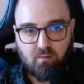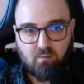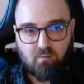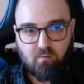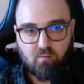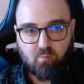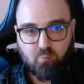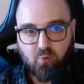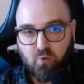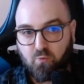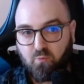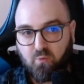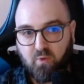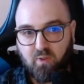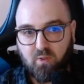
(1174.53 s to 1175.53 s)
support
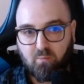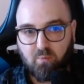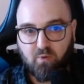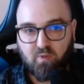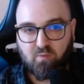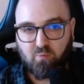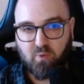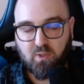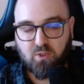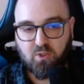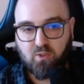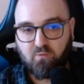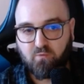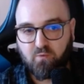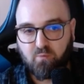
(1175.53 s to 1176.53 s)
for AWS
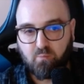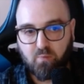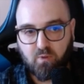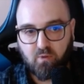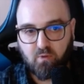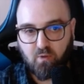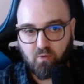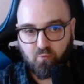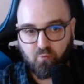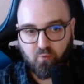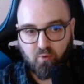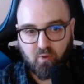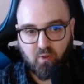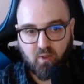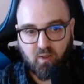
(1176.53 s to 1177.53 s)
Redshift, but not
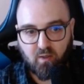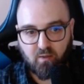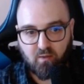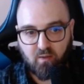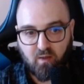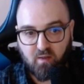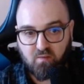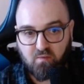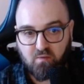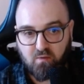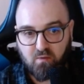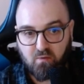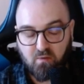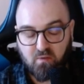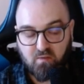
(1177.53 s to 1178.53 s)
for RDS,
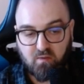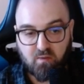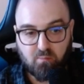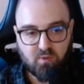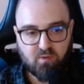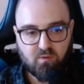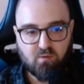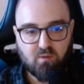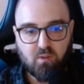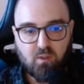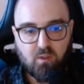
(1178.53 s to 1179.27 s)
curiously, but